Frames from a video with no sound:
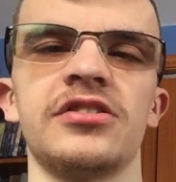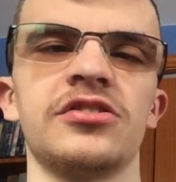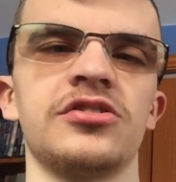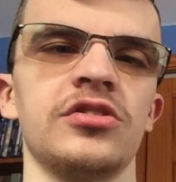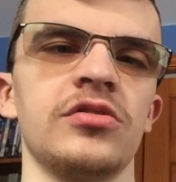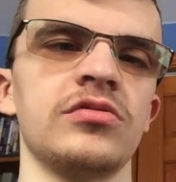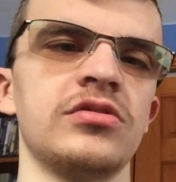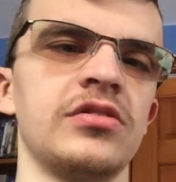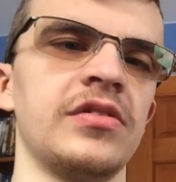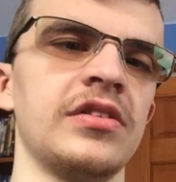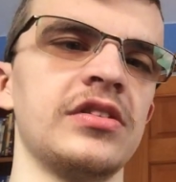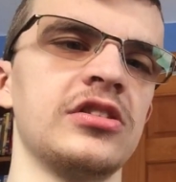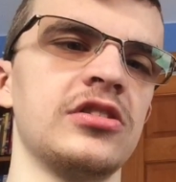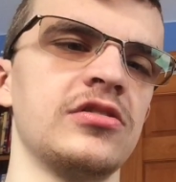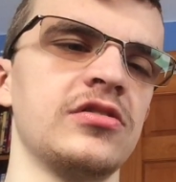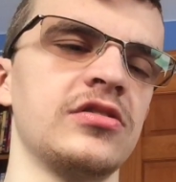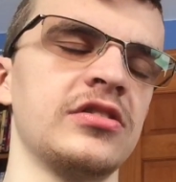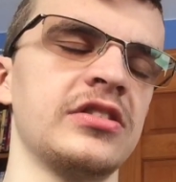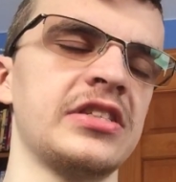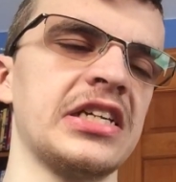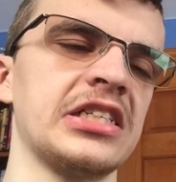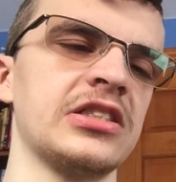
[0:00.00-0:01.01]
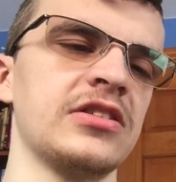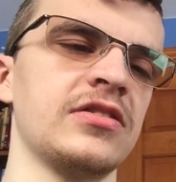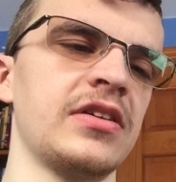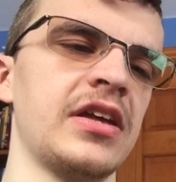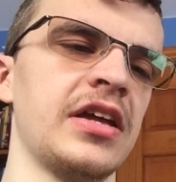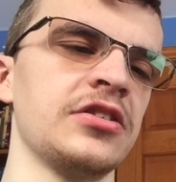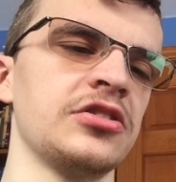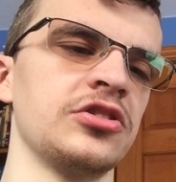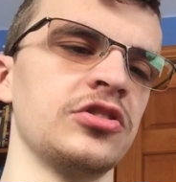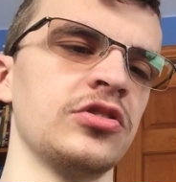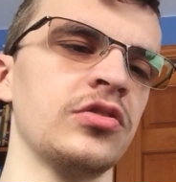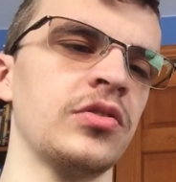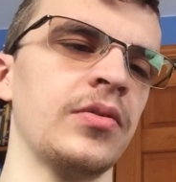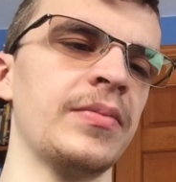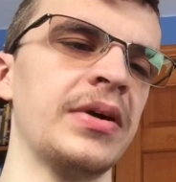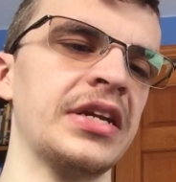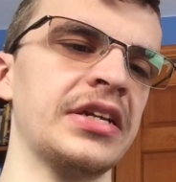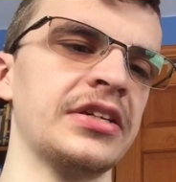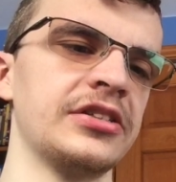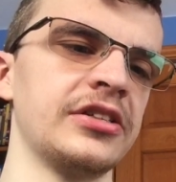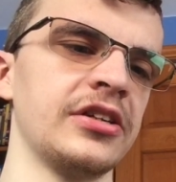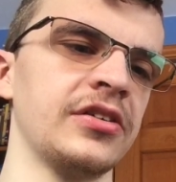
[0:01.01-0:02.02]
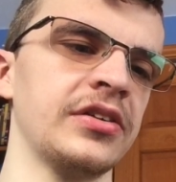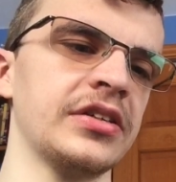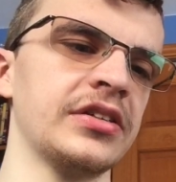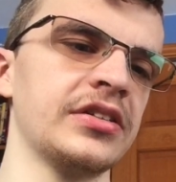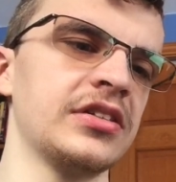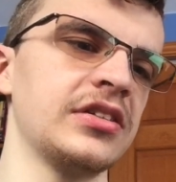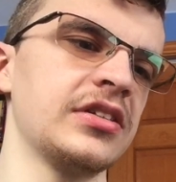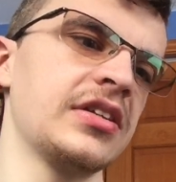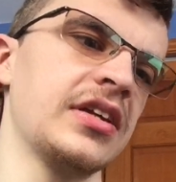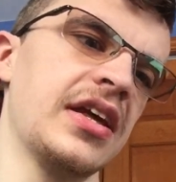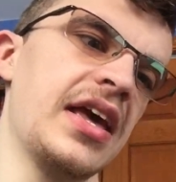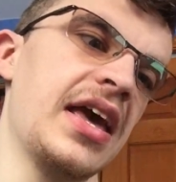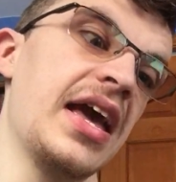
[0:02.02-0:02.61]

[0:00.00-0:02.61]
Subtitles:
issues. This 6-issue miniseries.